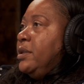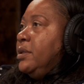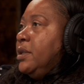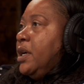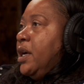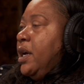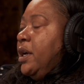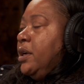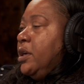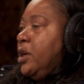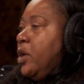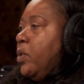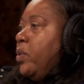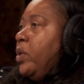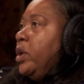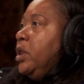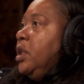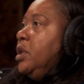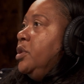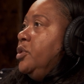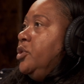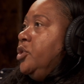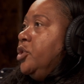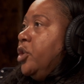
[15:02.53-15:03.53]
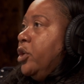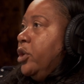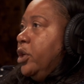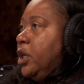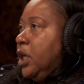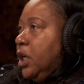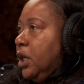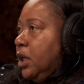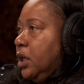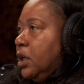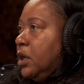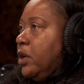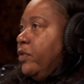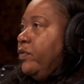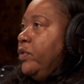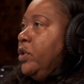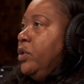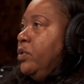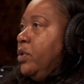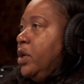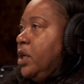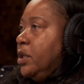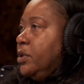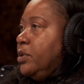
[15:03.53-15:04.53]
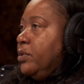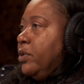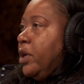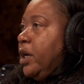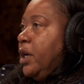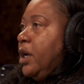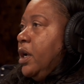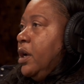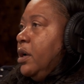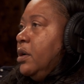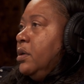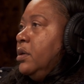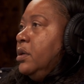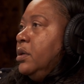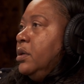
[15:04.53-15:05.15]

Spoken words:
I go on this journey of newness right now.